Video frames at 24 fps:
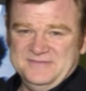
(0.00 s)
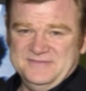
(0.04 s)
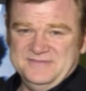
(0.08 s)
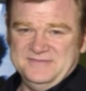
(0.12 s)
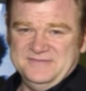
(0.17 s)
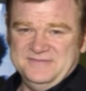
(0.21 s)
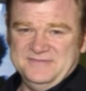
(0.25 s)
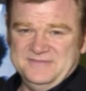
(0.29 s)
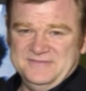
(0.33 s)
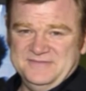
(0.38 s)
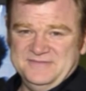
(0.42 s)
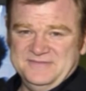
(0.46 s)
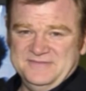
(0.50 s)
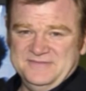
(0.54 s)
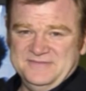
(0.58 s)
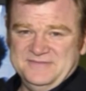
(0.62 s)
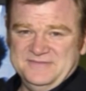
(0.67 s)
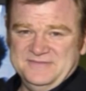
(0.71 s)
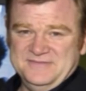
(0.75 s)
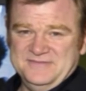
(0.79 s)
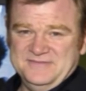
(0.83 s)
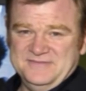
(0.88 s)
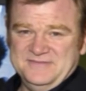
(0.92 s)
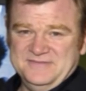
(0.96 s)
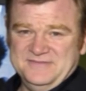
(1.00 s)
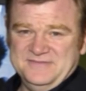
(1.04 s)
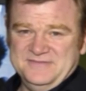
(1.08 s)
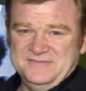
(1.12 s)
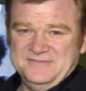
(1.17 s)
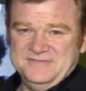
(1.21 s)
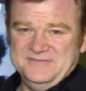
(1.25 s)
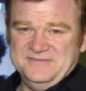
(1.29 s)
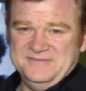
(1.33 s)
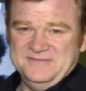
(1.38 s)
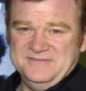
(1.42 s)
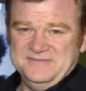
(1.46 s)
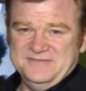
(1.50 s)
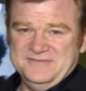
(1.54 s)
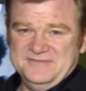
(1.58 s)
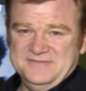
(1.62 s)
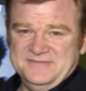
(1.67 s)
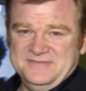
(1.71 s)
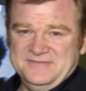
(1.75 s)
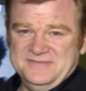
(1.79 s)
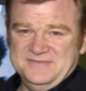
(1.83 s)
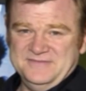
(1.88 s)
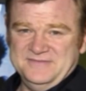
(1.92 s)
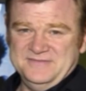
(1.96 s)
this brother playing man at
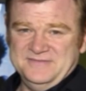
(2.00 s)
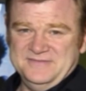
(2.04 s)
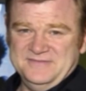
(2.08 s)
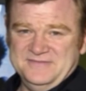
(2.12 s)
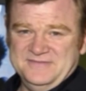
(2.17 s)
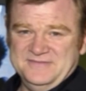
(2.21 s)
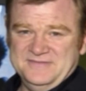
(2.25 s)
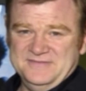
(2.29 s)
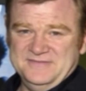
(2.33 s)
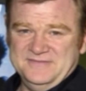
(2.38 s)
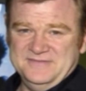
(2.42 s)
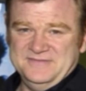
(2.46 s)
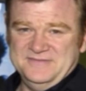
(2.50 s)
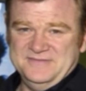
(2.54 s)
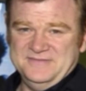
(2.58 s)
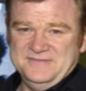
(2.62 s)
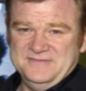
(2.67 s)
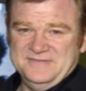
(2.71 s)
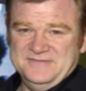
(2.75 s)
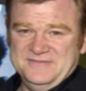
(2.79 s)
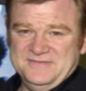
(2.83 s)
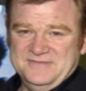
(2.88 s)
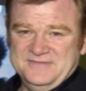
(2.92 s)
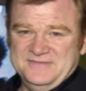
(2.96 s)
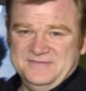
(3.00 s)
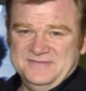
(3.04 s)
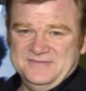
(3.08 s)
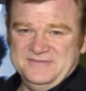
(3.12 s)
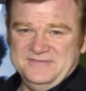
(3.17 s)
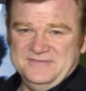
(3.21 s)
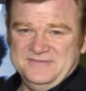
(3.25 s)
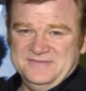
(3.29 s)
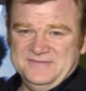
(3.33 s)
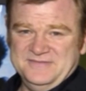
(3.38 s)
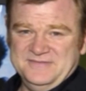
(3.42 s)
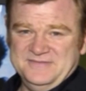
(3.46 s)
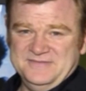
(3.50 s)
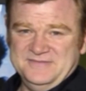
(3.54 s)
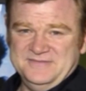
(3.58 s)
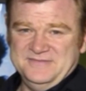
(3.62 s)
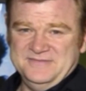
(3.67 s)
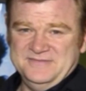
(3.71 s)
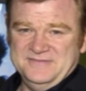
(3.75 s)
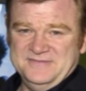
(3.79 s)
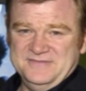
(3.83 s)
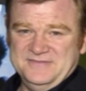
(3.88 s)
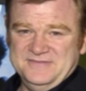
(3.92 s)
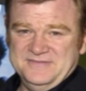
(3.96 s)
arms. Yeah,
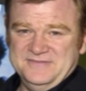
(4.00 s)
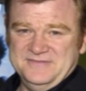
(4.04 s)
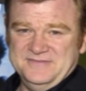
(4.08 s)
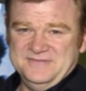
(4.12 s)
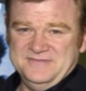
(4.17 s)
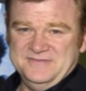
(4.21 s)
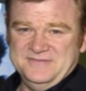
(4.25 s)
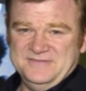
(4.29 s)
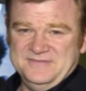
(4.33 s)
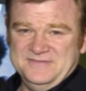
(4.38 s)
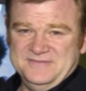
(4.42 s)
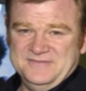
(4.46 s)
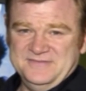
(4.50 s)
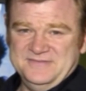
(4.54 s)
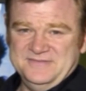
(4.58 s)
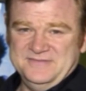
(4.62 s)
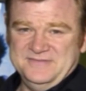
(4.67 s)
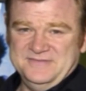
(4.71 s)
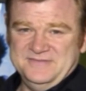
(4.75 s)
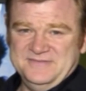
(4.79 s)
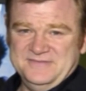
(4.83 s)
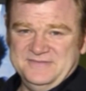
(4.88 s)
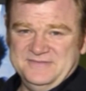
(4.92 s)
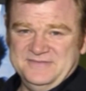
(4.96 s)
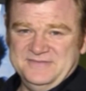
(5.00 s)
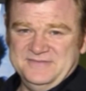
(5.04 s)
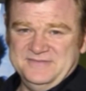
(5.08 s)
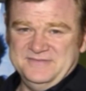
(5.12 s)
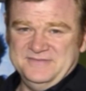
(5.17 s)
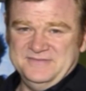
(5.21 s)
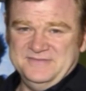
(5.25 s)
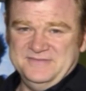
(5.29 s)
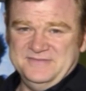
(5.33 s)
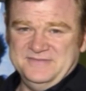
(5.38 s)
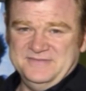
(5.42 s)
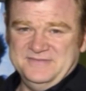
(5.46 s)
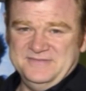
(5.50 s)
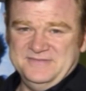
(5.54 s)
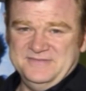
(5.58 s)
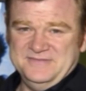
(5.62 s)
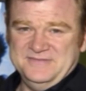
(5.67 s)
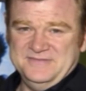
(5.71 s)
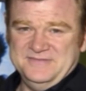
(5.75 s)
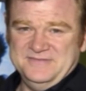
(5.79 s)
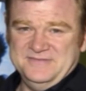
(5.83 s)
okay. Uh,